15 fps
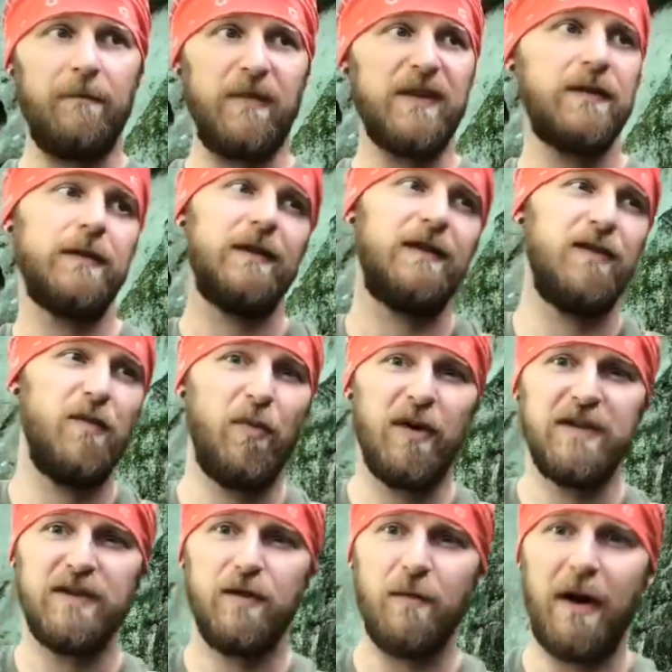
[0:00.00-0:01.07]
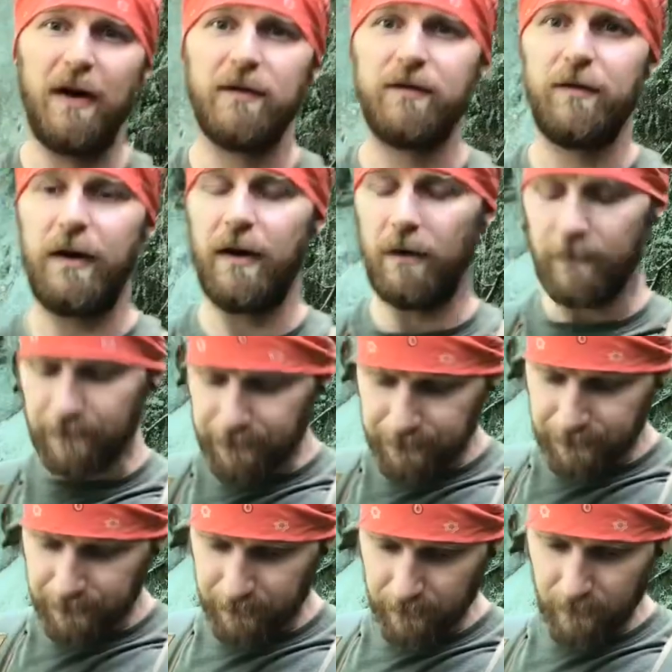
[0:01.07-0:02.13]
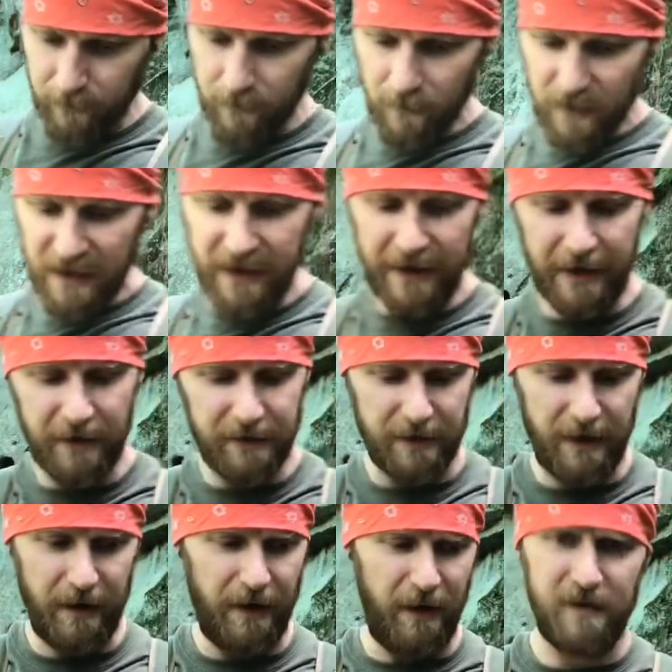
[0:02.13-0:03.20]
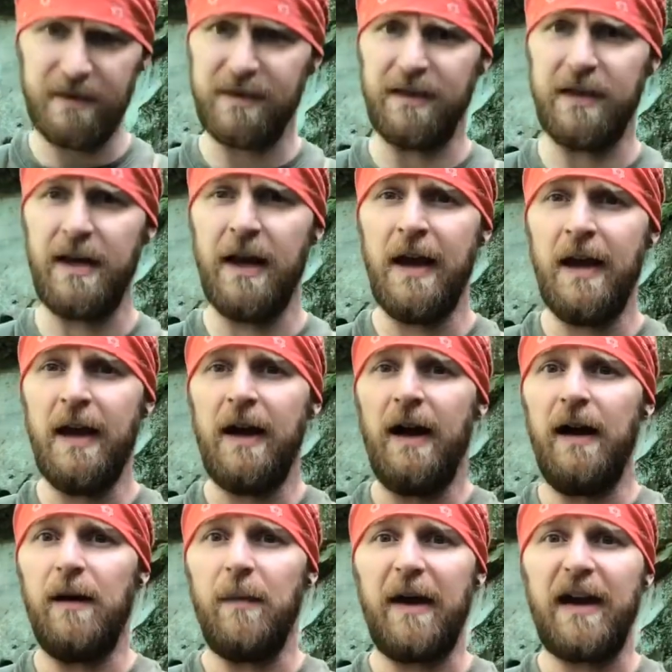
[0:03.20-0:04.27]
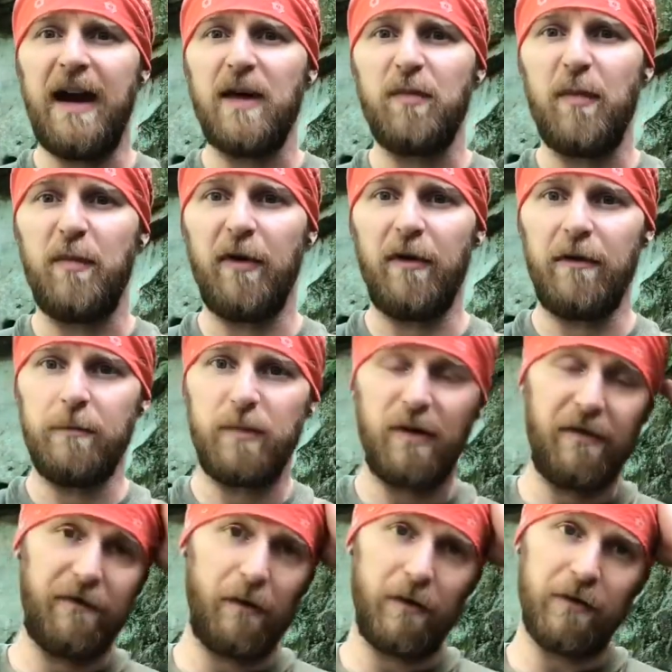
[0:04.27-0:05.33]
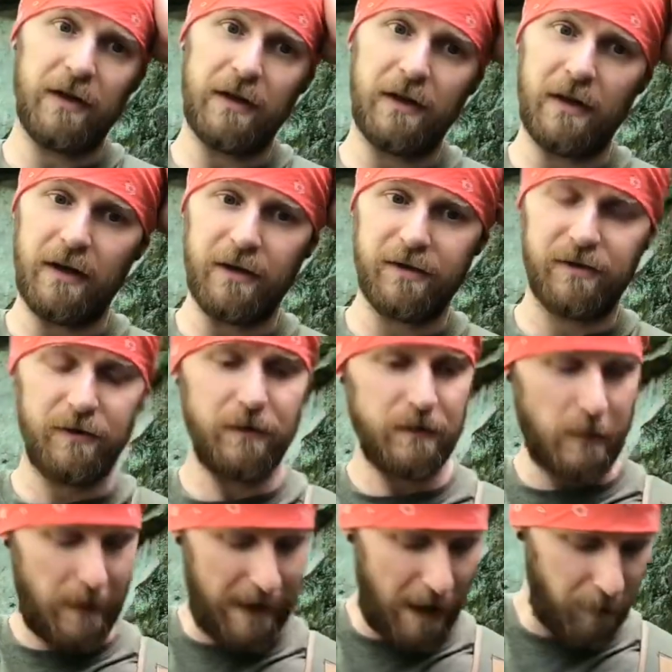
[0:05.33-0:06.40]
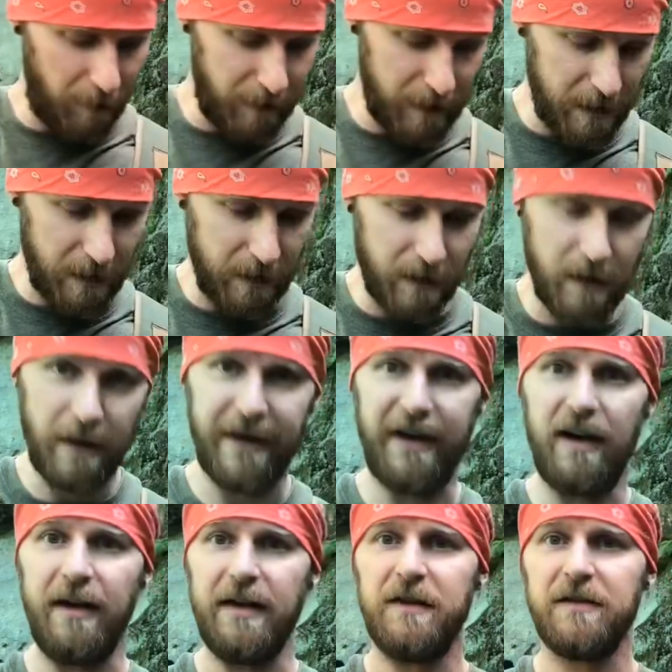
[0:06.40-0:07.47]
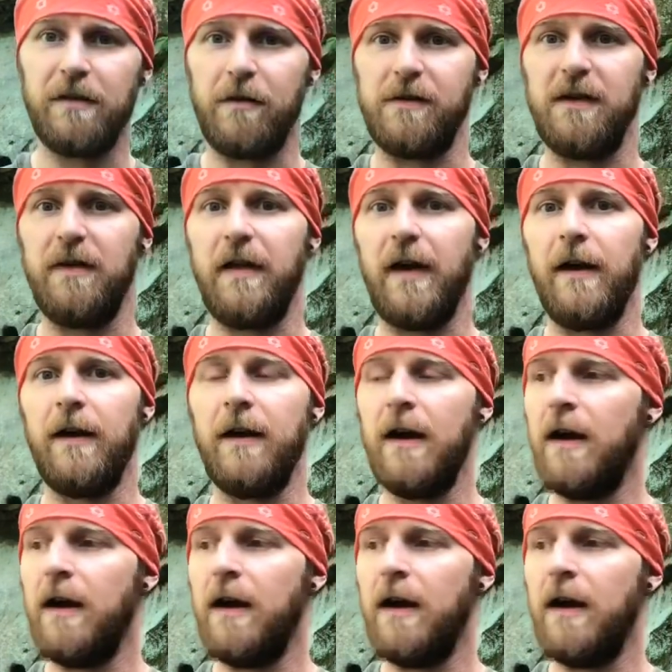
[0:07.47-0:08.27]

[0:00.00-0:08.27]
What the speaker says: This is a 2.2 mile trail, and honestly, I kind of prefer the shoes without the inserts in there.